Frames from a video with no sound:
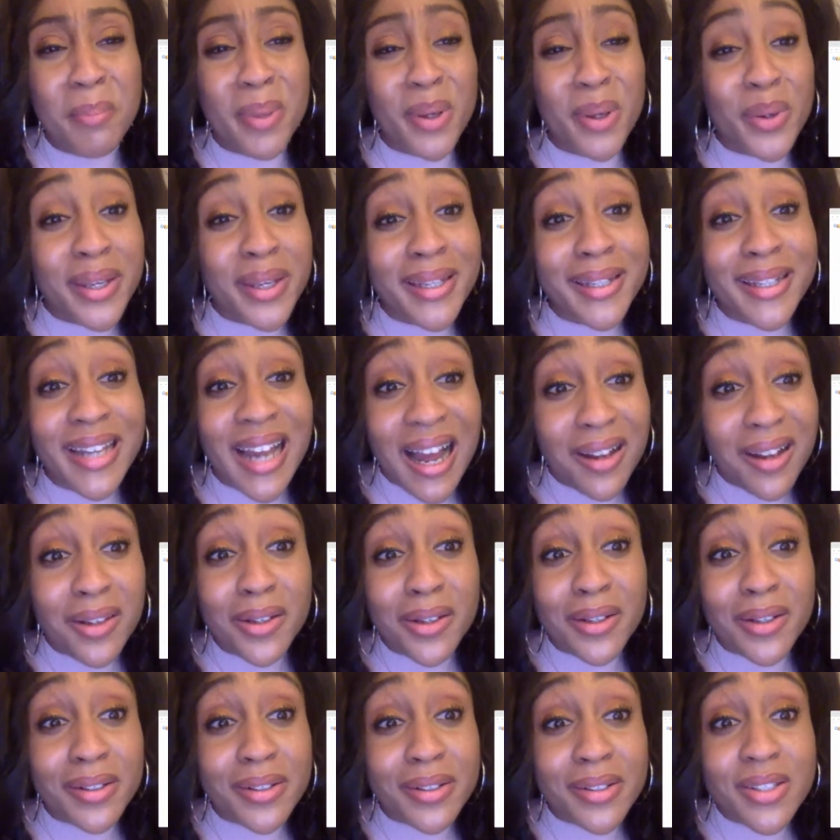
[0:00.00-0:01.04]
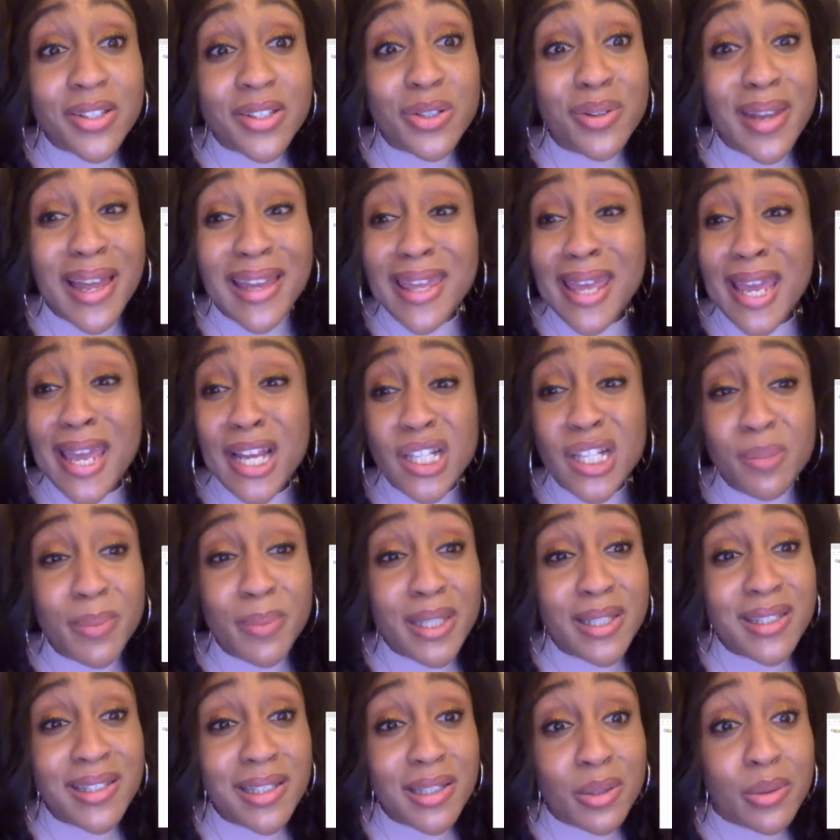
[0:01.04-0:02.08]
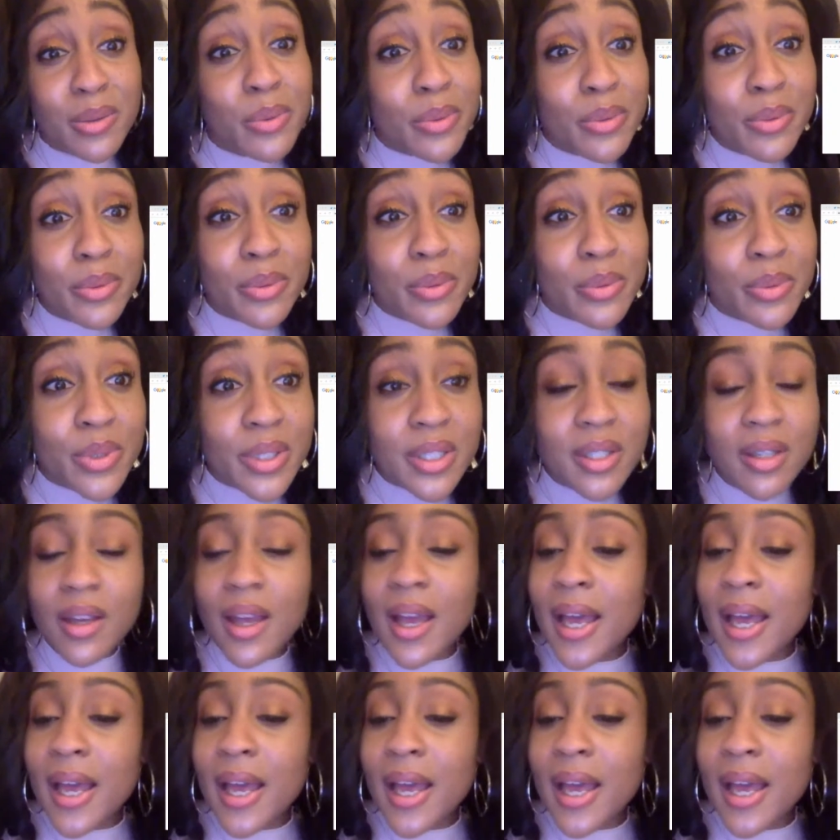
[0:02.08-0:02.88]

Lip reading: billion to like HBCUs.